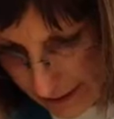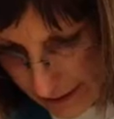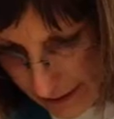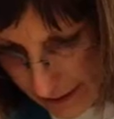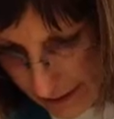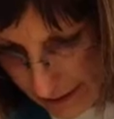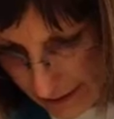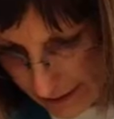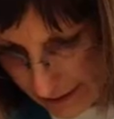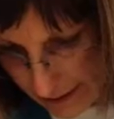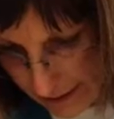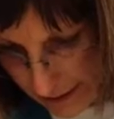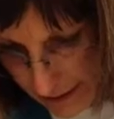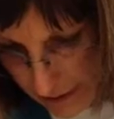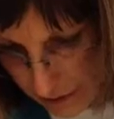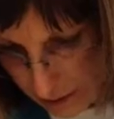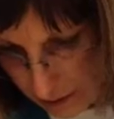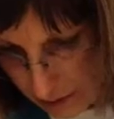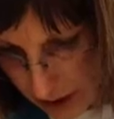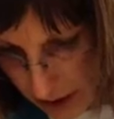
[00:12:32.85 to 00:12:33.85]
And again,
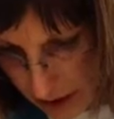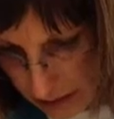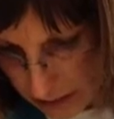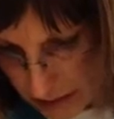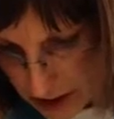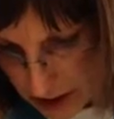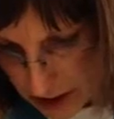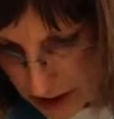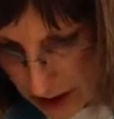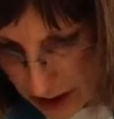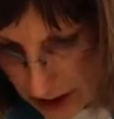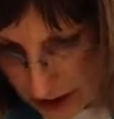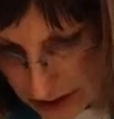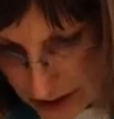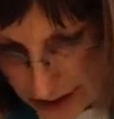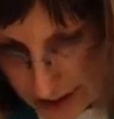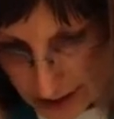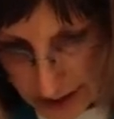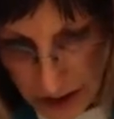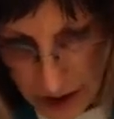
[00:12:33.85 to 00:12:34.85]
if you make a mistake
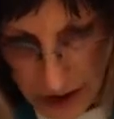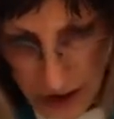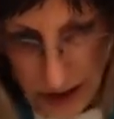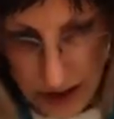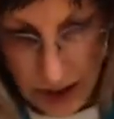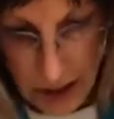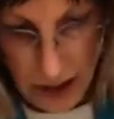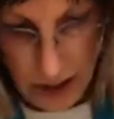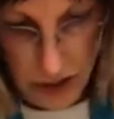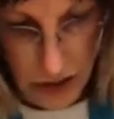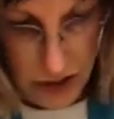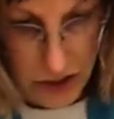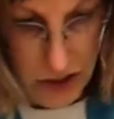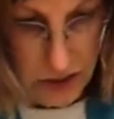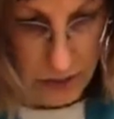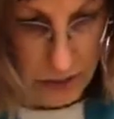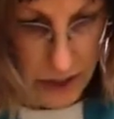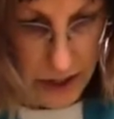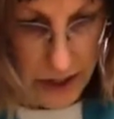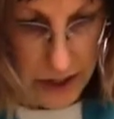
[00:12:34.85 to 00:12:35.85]
like I just did, just
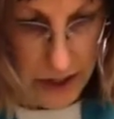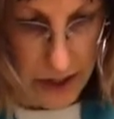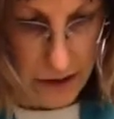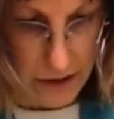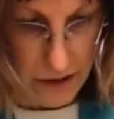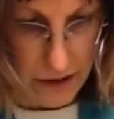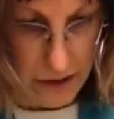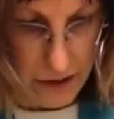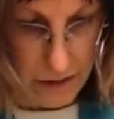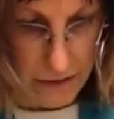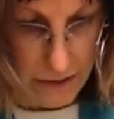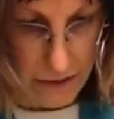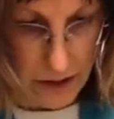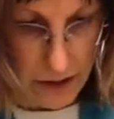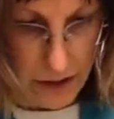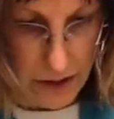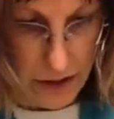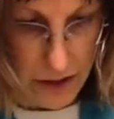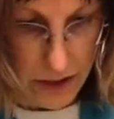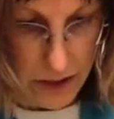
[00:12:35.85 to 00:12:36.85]
smear it out if you
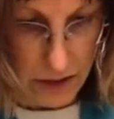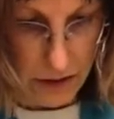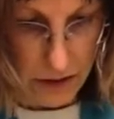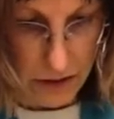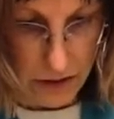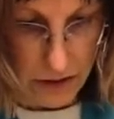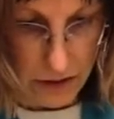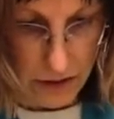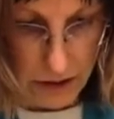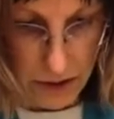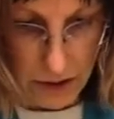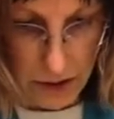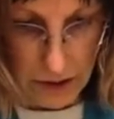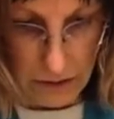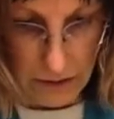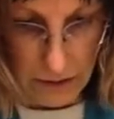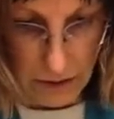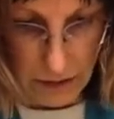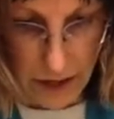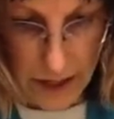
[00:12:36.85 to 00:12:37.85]
need to.
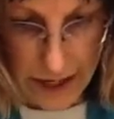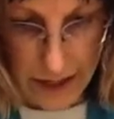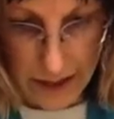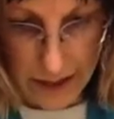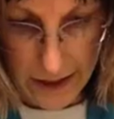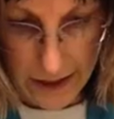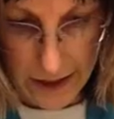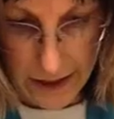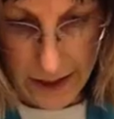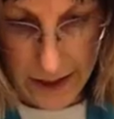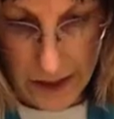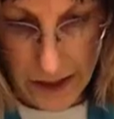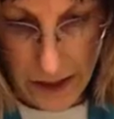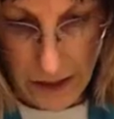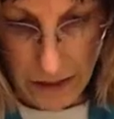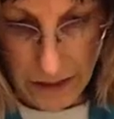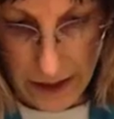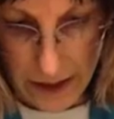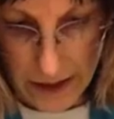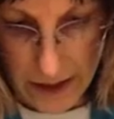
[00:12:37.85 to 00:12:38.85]
If you like it there,
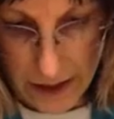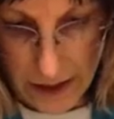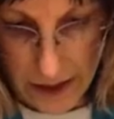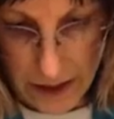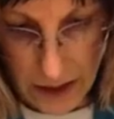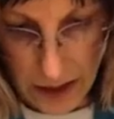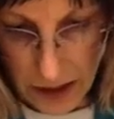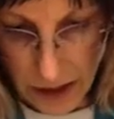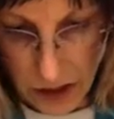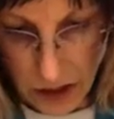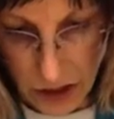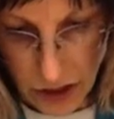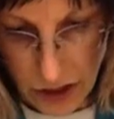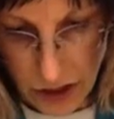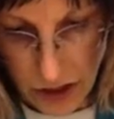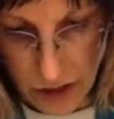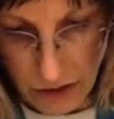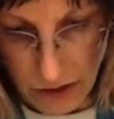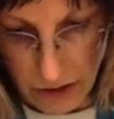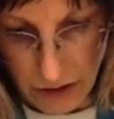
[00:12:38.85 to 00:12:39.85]
you like that
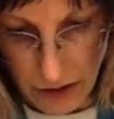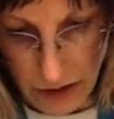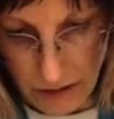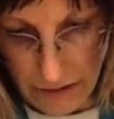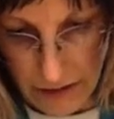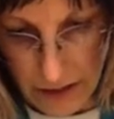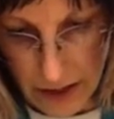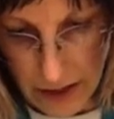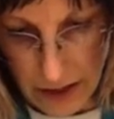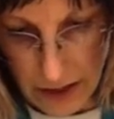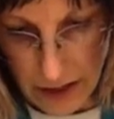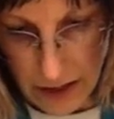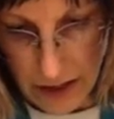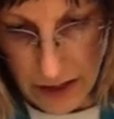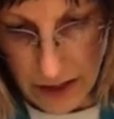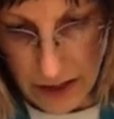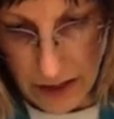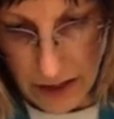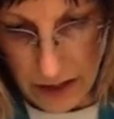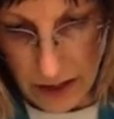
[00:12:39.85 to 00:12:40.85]
texture, you can leave
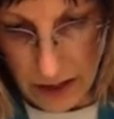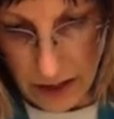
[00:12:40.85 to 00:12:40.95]
it.